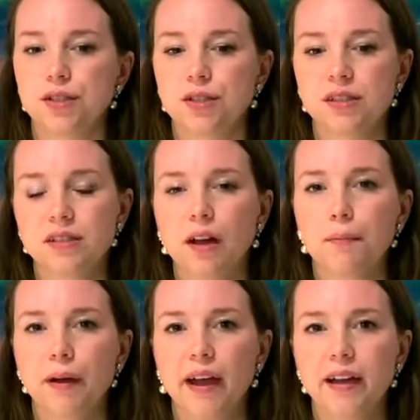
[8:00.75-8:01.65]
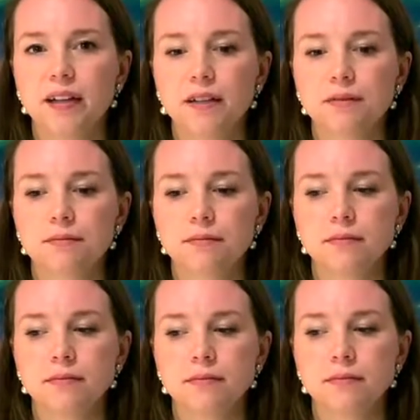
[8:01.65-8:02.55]
you could start by,
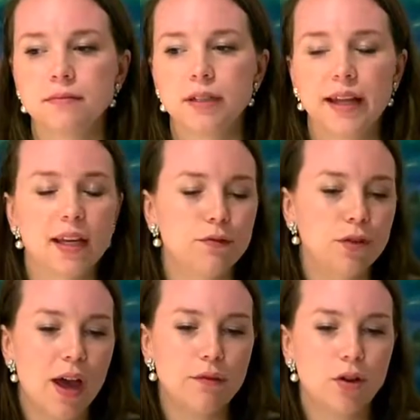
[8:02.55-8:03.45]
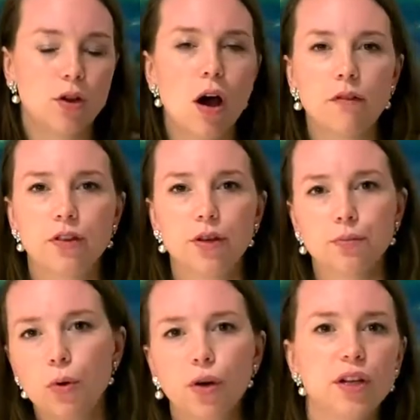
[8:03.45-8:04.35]
like, if you have a coffee or
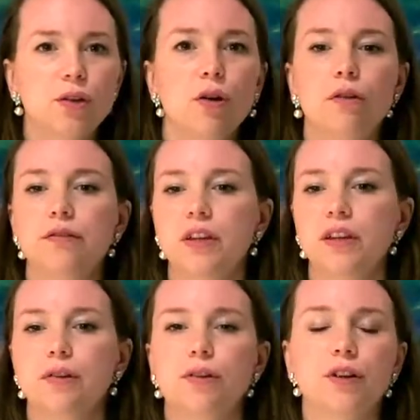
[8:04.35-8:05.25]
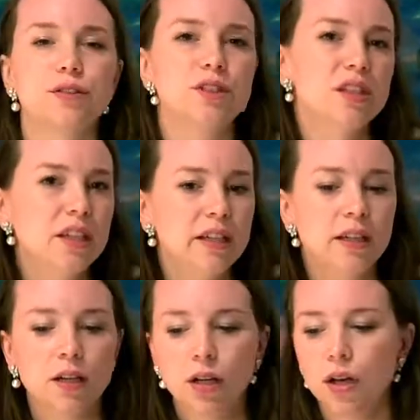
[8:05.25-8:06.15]
morning coffee or your tea,